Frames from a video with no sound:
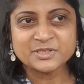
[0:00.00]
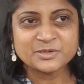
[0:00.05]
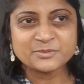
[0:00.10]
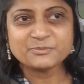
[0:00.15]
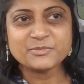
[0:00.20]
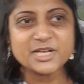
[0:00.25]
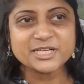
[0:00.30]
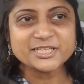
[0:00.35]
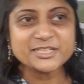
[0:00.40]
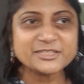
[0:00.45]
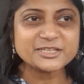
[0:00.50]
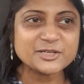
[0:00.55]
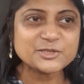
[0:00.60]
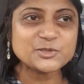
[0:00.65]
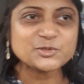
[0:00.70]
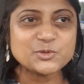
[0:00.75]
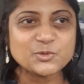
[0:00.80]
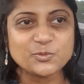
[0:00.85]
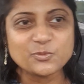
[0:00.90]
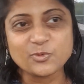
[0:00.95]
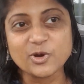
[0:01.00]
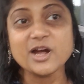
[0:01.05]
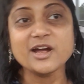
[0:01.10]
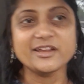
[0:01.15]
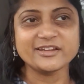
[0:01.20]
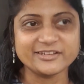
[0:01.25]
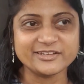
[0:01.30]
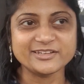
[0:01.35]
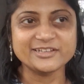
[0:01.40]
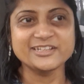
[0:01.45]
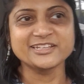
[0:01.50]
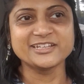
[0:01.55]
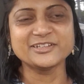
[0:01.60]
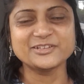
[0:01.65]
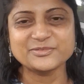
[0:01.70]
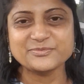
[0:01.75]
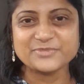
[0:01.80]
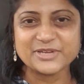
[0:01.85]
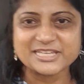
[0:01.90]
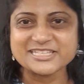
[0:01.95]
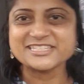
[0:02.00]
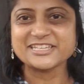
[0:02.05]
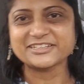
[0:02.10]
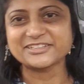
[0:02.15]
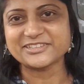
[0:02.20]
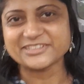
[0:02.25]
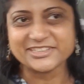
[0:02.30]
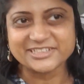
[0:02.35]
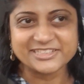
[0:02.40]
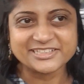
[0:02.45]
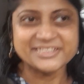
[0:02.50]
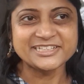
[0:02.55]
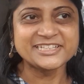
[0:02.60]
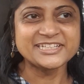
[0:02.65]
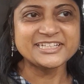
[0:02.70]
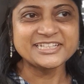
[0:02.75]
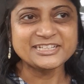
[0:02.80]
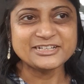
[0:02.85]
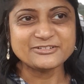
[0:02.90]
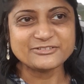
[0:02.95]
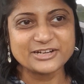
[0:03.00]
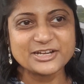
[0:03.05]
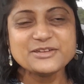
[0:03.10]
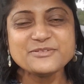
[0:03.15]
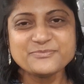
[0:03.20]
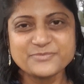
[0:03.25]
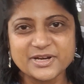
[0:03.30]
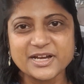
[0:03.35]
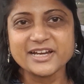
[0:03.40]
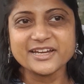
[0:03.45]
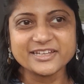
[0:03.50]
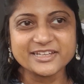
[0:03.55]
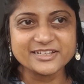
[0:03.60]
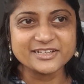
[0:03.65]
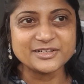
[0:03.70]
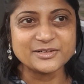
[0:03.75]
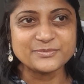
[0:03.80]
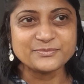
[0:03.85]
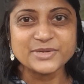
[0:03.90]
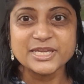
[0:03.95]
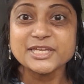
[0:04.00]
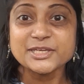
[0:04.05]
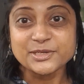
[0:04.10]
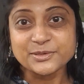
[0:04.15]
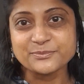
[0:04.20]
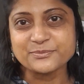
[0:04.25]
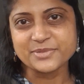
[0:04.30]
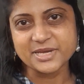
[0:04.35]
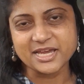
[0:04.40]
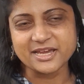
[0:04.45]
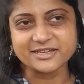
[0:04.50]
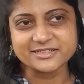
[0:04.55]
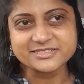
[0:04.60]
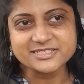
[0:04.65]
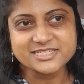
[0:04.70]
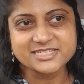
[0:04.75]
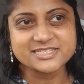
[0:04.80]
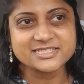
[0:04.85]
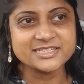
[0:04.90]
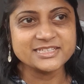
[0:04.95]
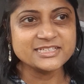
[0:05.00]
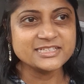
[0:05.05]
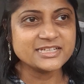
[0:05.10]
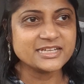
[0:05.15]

money that you won basically, right, by making bets.